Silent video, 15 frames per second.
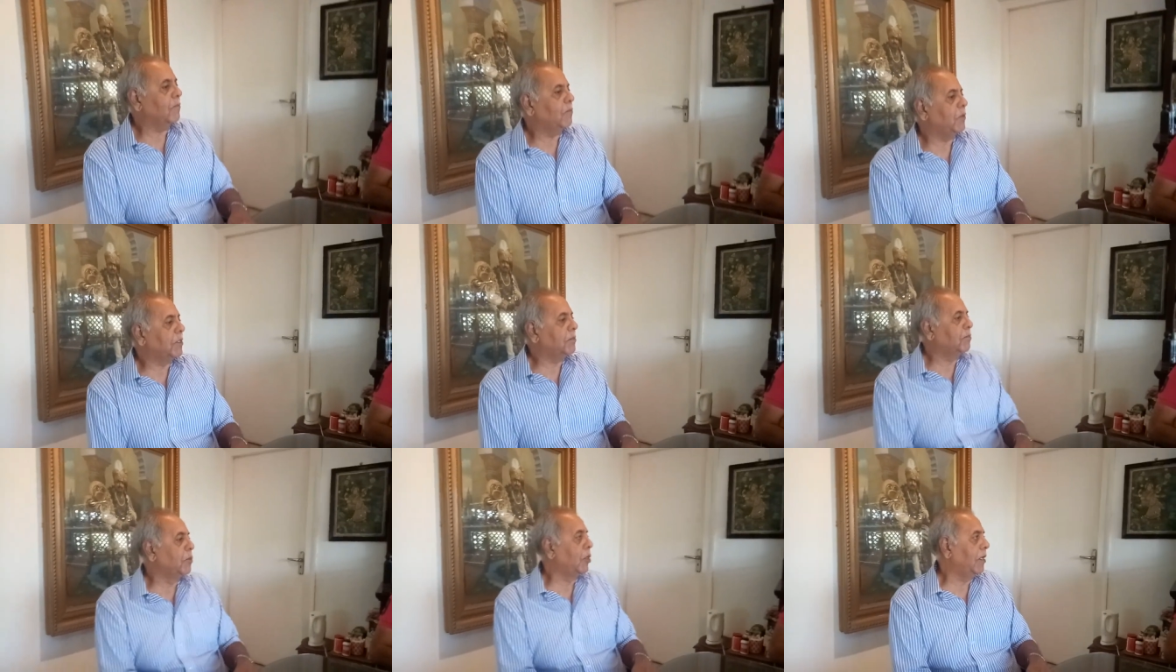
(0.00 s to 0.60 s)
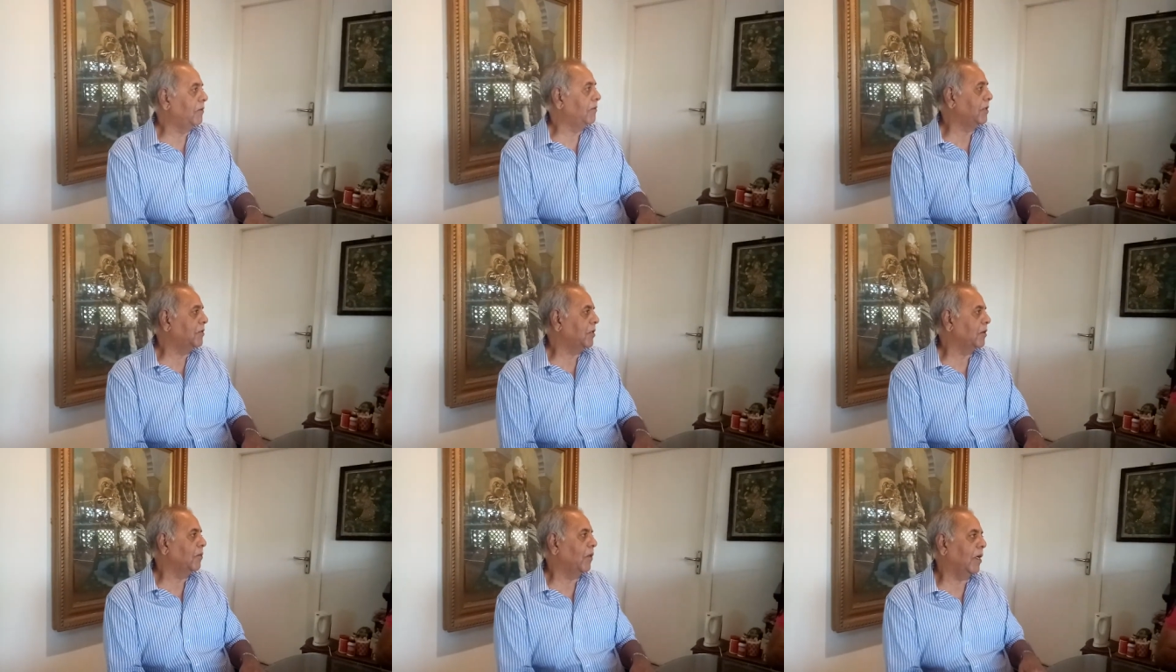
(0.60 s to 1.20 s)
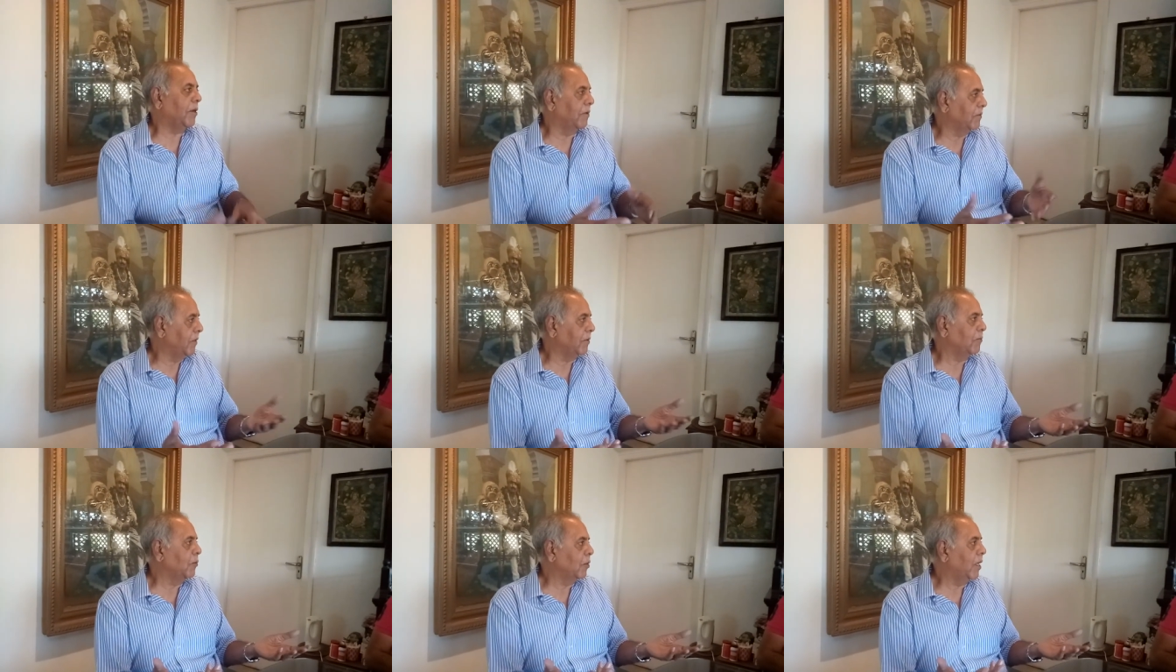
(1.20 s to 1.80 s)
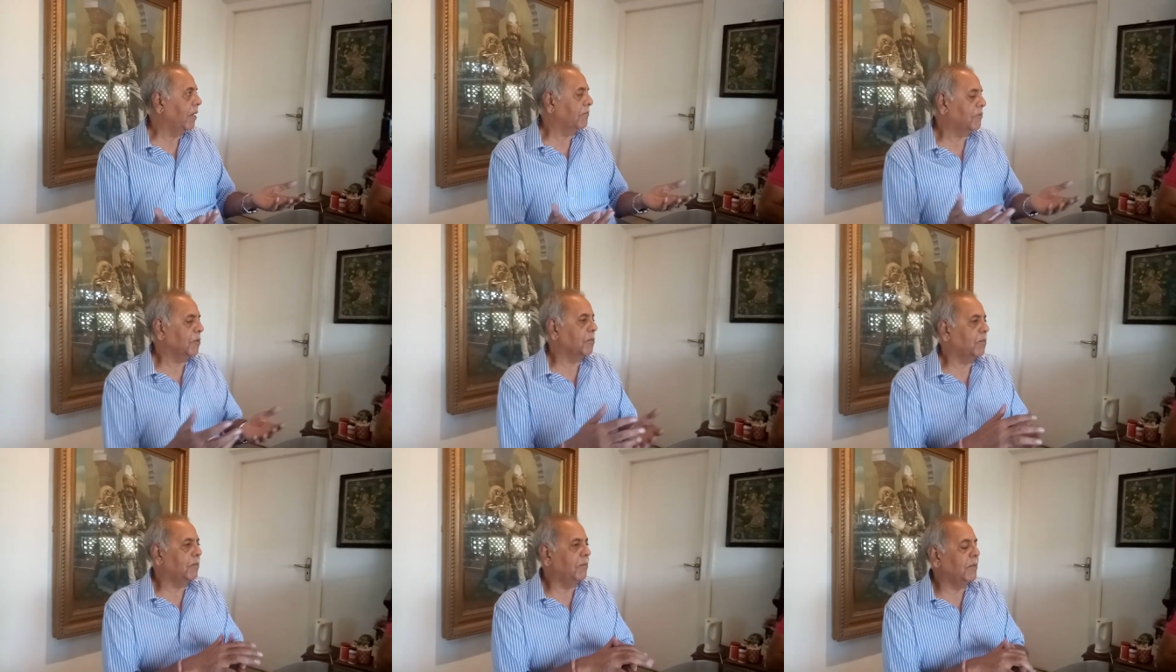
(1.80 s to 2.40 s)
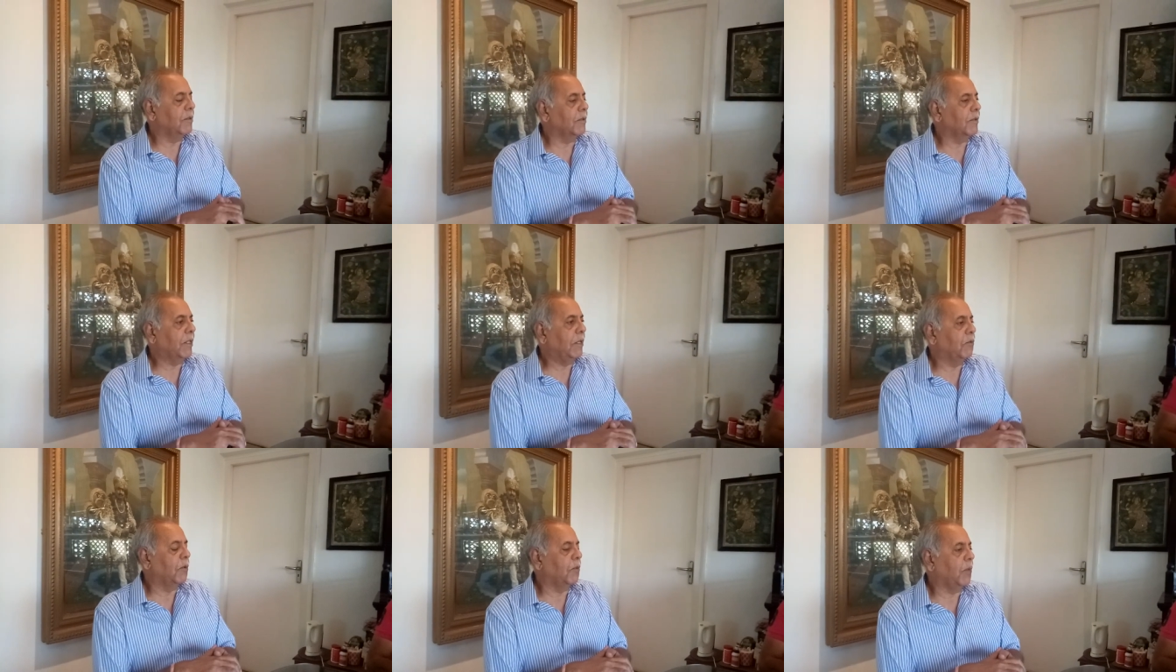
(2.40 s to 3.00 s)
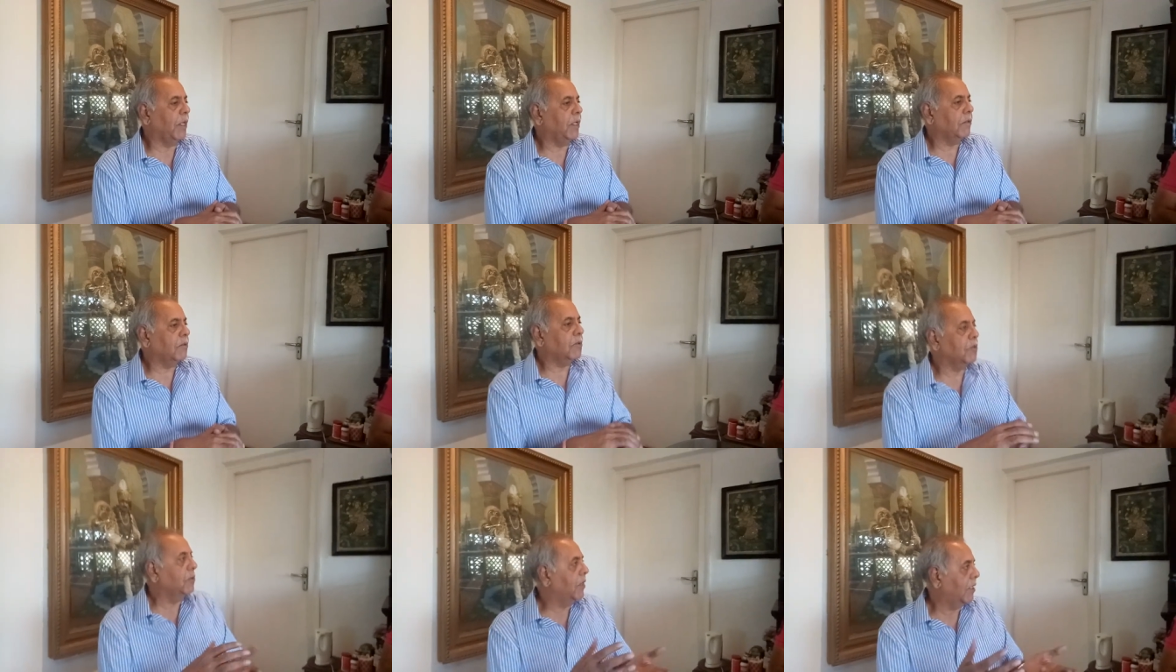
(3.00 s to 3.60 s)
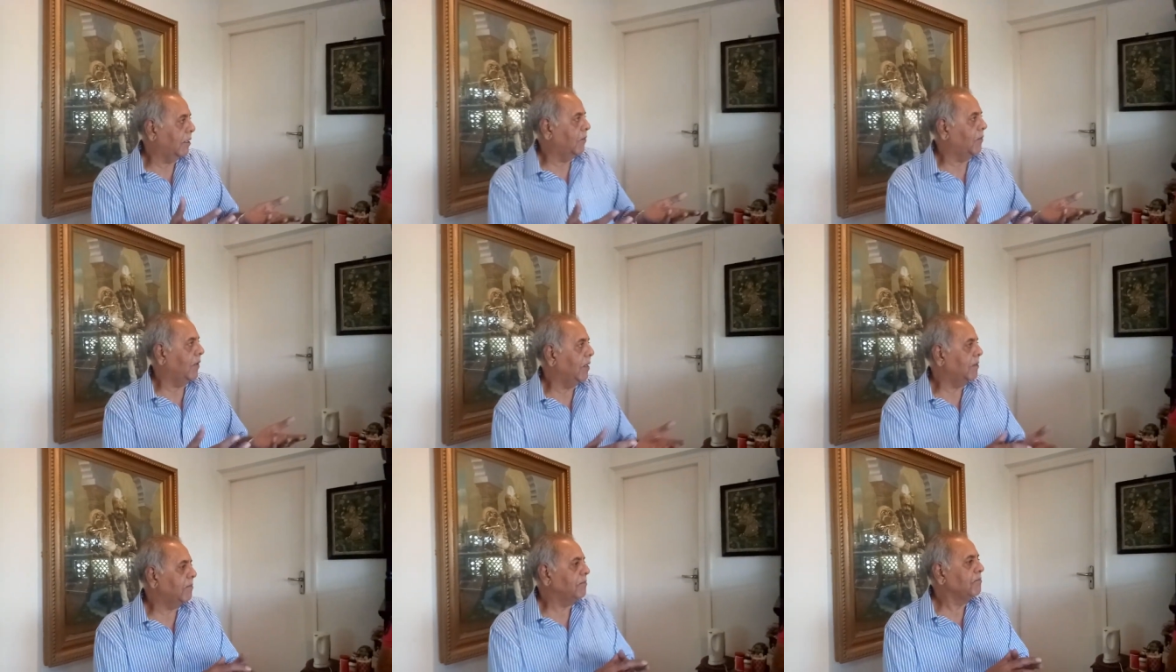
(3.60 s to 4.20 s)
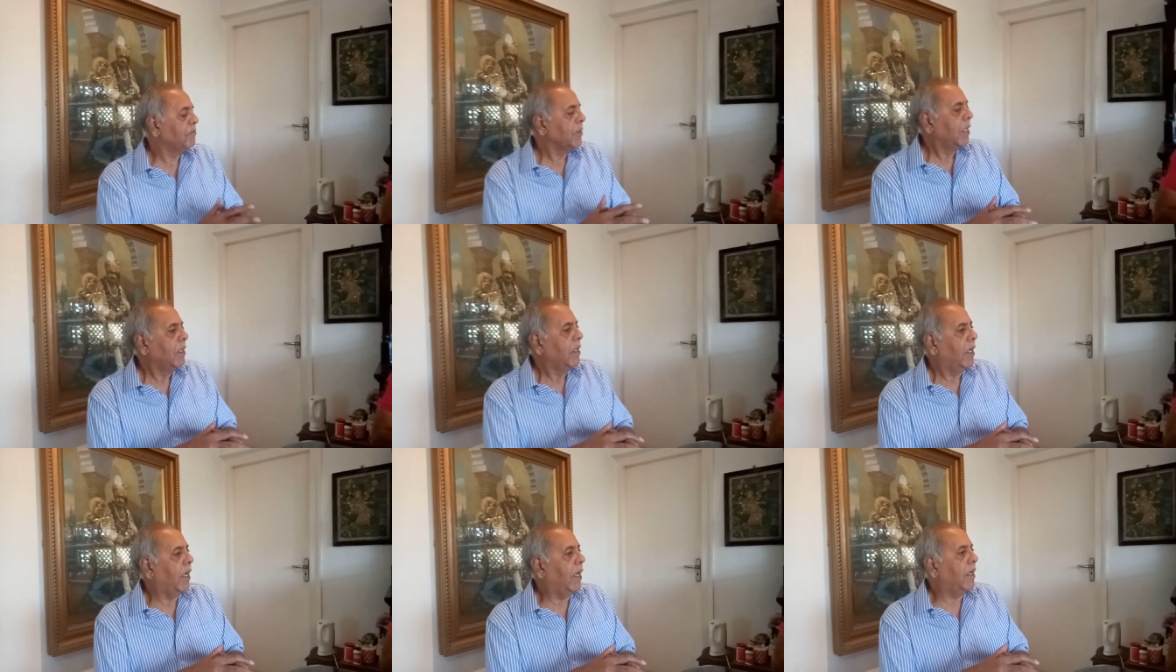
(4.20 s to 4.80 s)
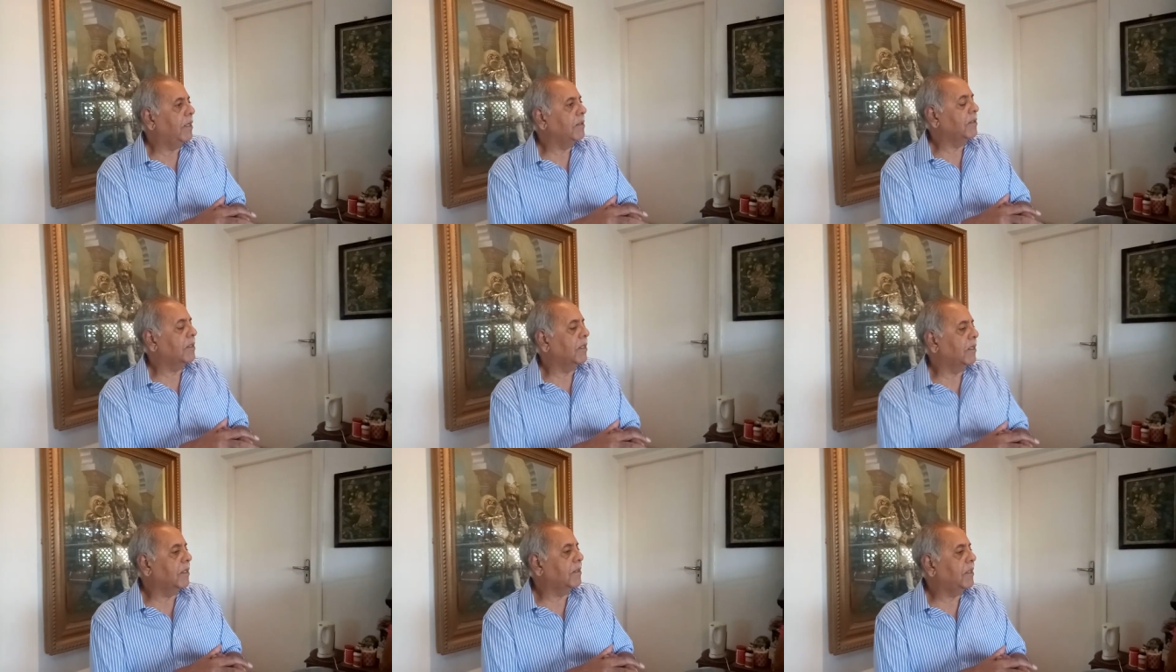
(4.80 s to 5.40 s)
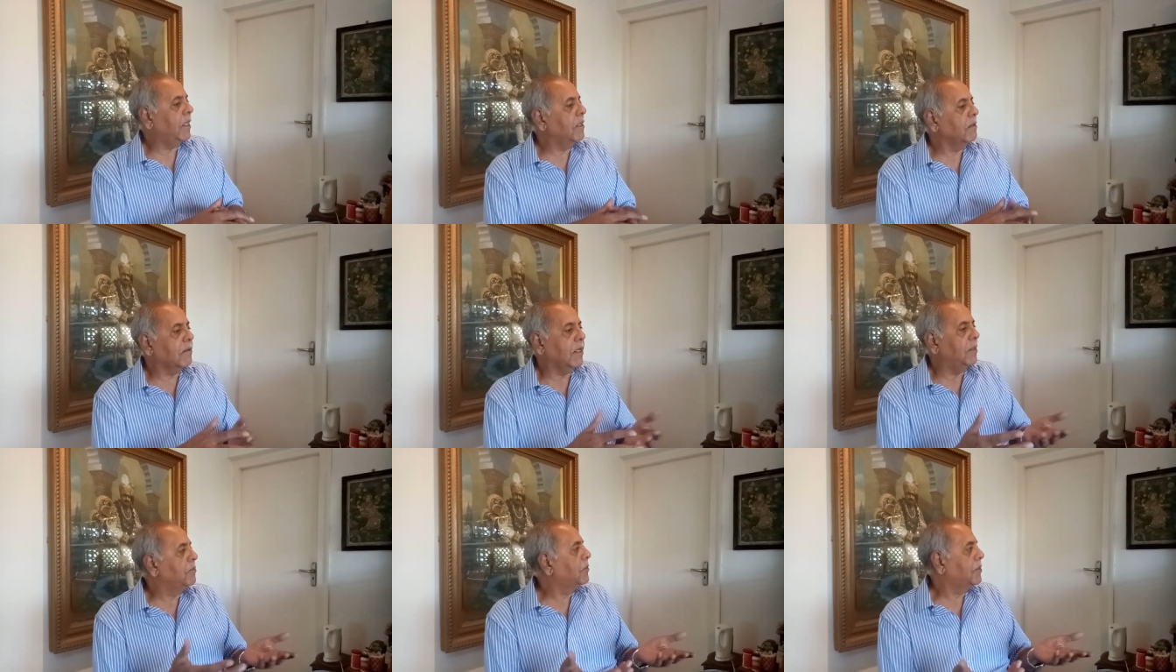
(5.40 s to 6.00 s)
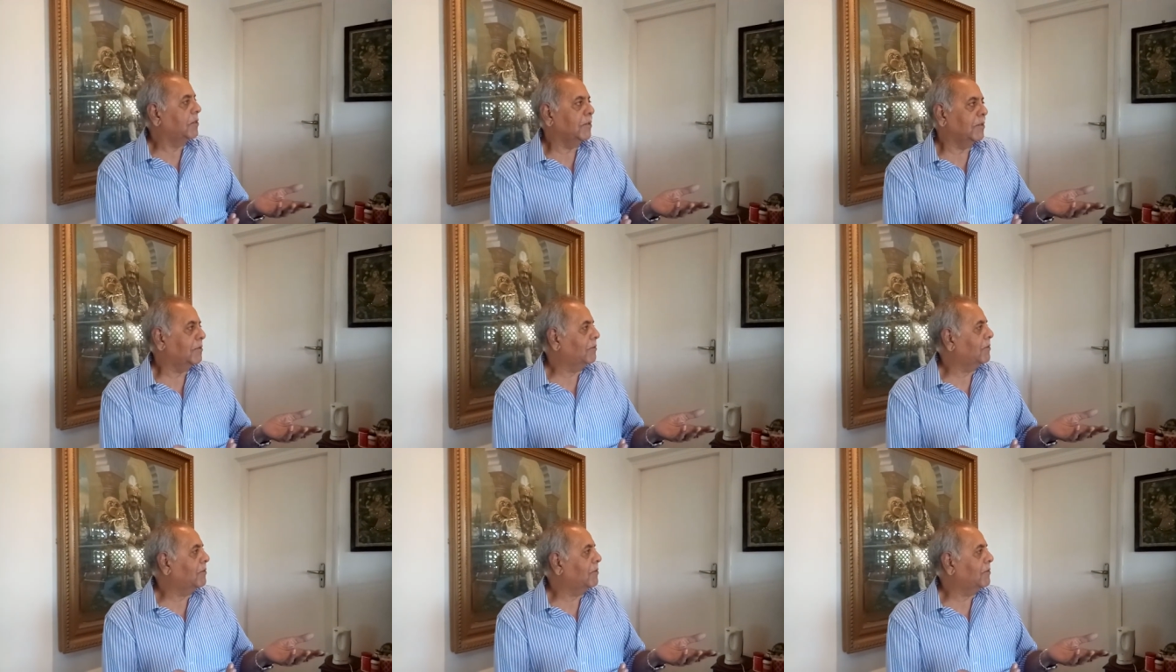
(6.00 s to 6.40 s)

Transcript: Murali Vijay, one of them would have to uh, give away to Agarwal. And uh, then comes